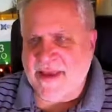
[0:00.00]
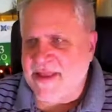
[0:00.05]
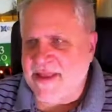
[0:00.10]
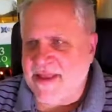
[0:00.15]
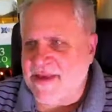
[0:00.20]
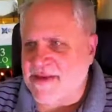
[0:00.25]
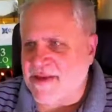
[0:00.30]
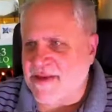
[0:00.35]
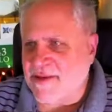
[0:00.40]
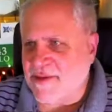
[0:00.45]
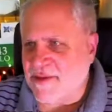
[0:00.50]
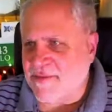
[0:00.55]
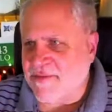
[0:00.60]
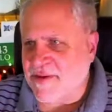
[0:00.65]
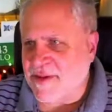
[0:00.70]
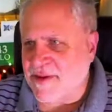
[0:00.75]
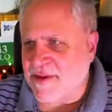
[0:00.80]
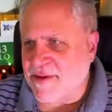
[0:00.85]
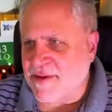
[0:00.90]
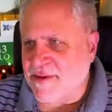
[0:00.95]
is a little
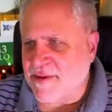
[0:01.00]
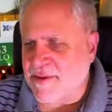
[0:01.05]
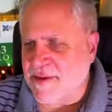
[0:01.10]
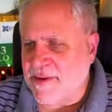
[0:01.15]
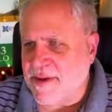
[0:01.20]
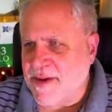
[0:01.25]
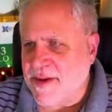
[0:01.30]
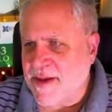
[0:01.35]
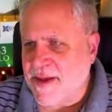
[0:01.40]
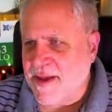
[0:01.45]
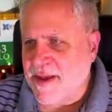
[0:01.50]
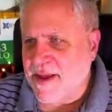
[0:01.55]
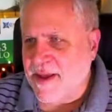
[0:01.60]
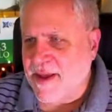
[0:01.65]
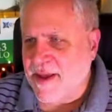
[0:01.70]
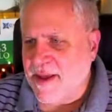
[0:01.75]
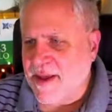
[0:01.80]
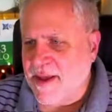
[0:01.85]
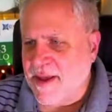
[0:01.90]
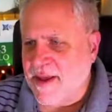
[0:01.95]
video.
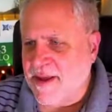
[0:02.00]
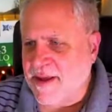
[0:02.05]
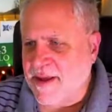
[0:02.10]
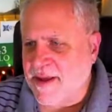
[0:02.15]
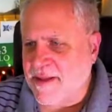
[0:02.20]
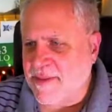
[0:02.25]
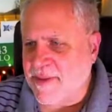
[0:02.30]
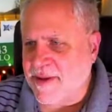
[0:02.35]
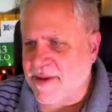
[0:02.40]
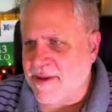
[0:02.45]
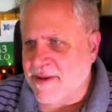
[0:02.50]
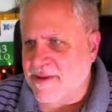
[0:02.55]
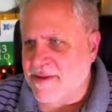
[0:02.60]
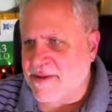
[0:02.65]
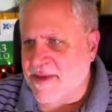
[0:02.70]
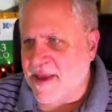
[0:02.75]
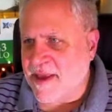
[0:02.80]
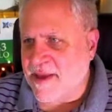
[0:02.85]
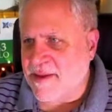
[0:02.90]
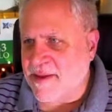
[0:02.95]
Okay, let me get
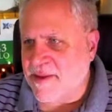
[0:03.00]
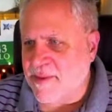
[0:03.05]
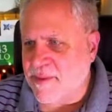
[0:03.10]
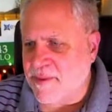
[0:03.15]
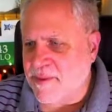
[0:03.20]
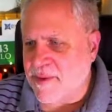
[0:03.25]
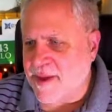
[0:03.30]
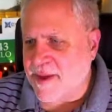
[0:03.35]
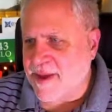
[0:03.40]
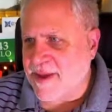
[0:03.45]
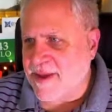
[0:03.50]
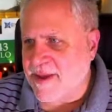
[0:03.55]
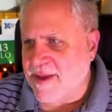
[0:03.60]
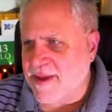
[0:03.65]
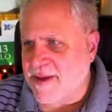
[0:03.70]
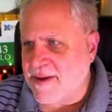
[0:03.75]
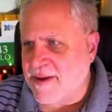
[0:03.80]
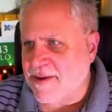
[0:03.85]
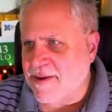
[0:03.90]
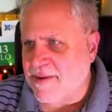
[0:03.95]
this out of the way
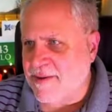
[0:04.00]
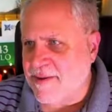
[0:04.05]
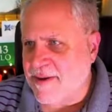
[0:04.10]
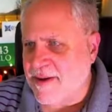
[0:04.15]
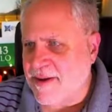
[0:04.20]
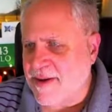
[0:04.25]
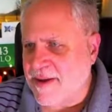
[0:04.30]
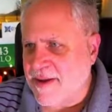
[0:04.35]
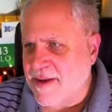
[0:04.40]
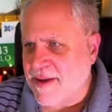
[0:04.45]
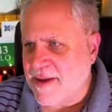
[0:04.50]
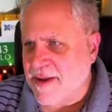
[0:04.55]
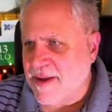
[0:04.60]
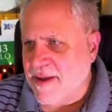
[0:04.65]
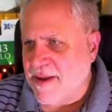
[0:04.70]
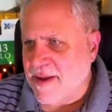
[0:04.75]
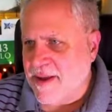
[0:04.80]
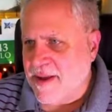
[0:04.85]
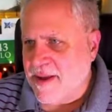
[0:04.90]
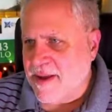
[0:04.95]
here.
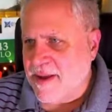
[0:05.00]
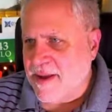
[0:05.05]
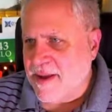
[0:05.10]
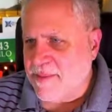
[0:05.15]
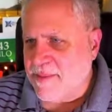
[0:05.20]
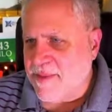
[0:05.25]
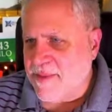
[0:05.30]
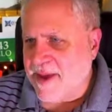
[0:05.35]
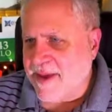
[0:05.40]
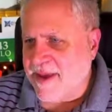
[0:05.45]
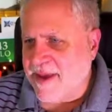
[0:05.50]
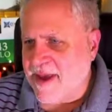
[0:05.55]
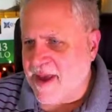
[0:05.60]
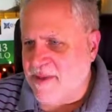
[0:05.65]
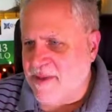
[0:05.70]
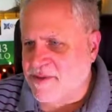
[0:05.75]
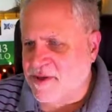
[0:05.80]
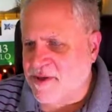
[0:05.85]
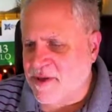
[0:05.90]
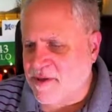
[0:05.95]
My
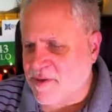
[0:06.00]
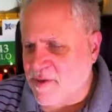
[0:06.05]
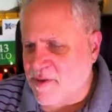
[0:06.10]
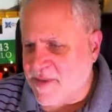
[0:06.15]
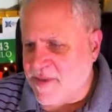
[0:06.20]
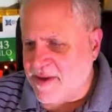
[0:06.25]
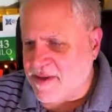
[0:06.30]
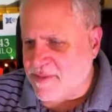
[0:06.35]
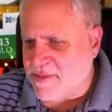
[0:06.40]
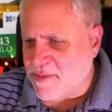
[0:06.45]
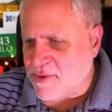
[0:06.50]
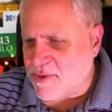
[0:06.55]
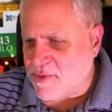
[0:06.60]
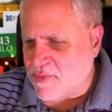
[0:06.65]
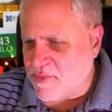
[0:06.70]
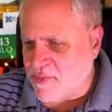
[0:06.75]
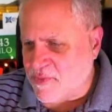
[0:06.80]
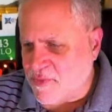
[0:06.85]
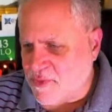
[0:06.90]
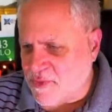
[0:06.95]
caption, so it makes more
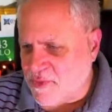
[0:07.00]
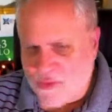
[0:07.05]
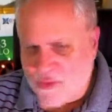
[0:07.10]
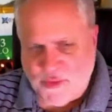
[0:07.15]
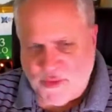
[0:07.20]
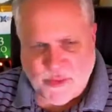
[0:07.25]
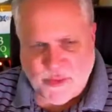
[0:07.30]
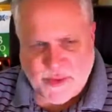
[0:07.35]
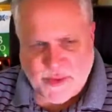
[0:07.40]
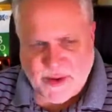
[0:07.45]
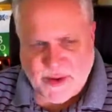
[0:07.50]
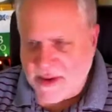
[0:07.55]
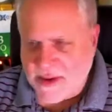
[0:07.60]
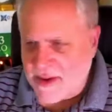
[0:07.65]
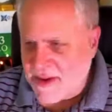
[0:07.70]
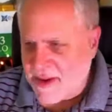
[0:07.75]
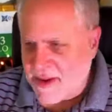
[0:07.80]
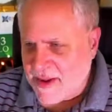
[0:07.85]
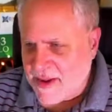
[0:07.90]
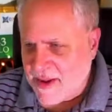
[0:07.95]
room.
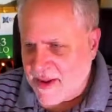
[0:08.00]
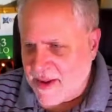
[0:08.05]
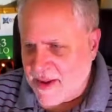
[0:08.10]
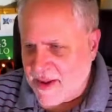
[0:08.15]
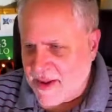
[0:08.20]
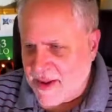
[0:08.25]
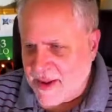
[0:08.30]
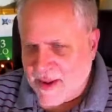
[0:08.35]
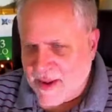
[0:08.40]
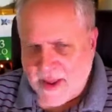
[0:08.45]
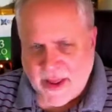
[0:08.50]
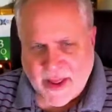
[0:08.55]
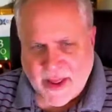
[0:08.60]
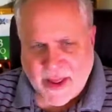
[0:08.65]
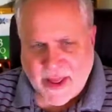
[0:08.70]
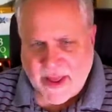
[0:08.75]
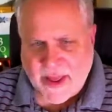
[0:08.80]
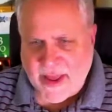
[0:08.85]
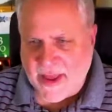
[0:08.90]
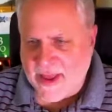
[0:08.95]

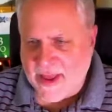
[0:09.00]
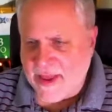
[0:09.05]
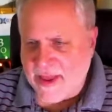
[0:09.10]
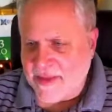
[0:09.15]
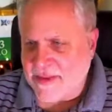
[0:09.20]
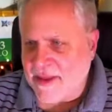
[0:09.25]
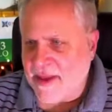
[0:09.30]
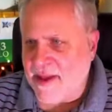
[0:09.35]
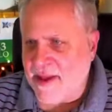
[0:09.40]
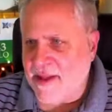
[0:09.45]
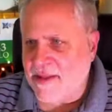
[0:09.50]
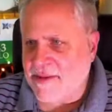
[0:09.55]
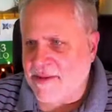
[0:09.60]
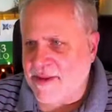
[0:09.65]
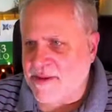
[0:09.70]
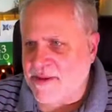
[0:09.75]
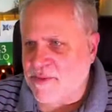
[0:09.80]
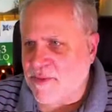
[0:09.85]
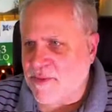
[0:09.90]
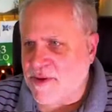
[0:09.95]
And
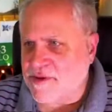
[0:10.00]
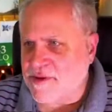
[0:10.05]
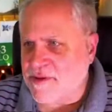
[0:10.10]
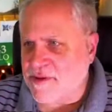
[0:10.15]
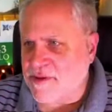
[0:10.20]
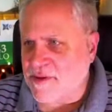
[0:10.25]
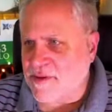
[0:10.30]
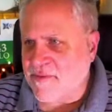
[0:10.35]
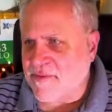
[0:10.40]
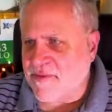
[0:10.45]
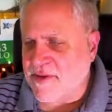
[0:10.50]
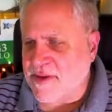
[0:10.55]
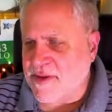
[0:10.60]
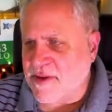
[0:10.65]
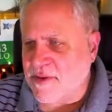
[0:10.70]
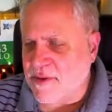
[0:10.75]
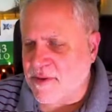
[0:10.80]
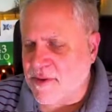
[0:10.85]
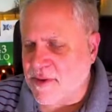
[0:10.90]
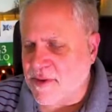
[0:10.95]
let's watch this little
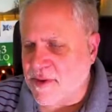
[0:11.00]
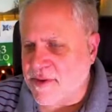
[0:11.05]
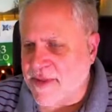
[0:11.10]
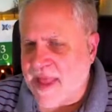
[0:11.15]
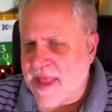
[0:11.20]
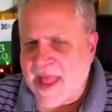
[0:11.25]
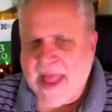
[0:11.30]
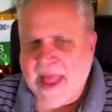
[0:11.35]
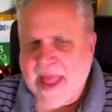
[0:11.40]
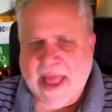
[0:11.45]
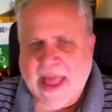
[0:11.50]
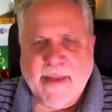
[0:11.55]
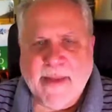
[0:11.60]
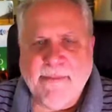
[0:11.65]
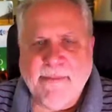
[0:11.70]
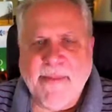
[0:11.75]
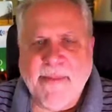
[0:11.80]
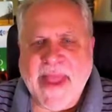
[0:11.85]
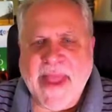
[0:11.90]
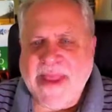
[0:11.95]
video on
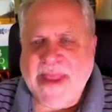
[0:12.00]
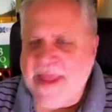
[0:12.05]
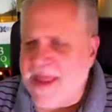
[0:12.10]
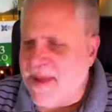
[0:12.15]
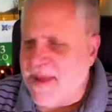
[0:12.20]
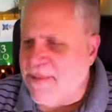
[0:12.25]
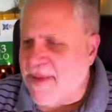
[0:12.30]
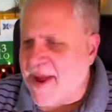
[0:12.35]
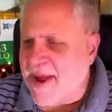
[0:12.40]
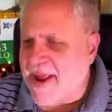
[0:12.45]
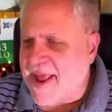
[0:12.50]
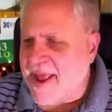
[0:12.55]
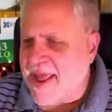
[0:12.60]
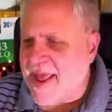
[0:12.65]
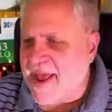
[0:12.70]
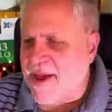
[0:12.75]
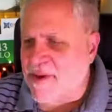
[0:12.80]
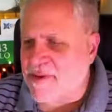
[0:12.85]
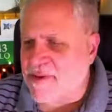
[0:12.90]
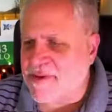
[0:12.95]
making my
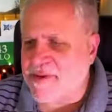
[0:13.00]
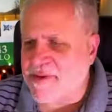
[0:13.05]
house